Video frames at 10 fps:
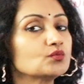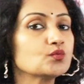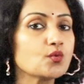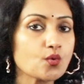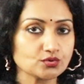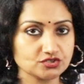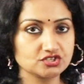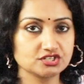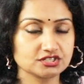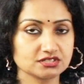
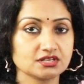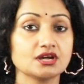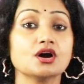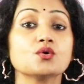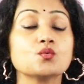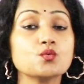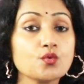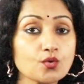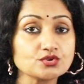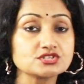won't,
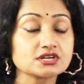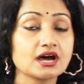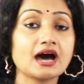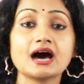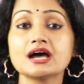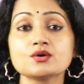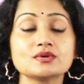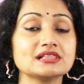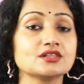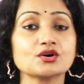won't. I
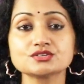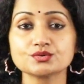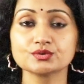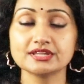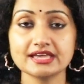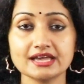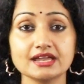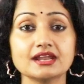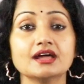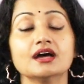will not go
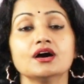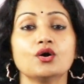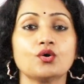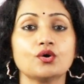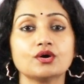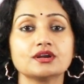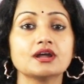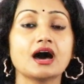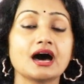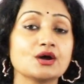there, or
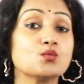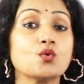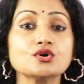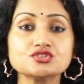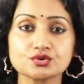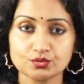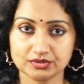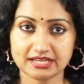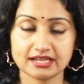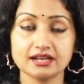I won't go
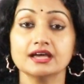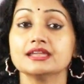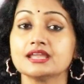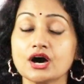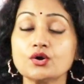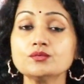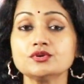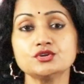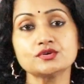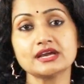there. Now
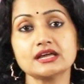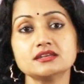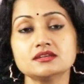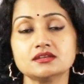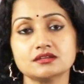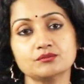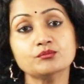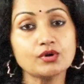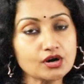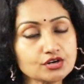you can
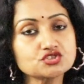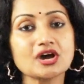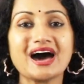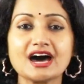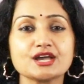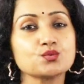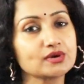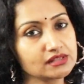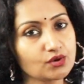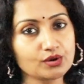merge I
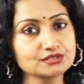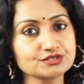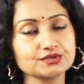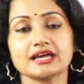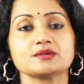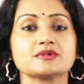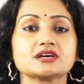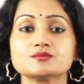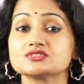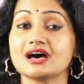will also, that
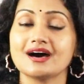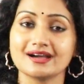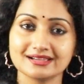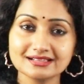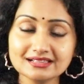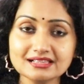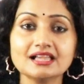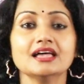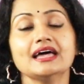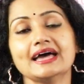becomes I'll,
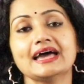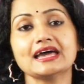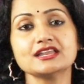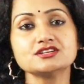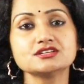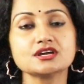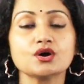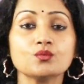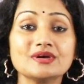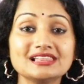and
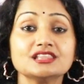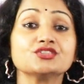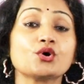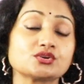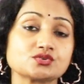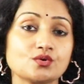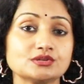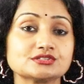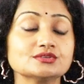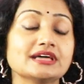will not
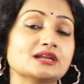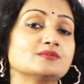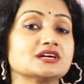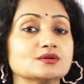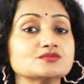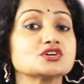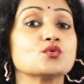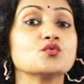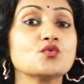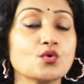also, that becomes
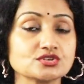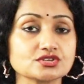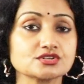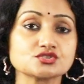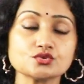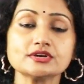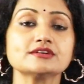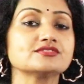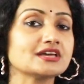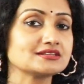won't. So
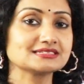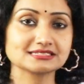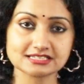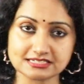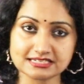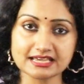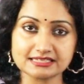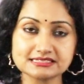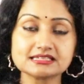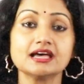if there is a
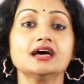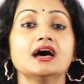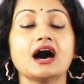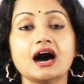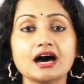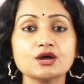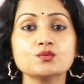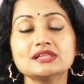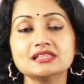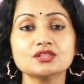sentence, I
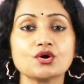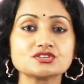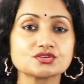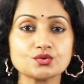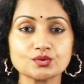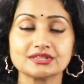will not go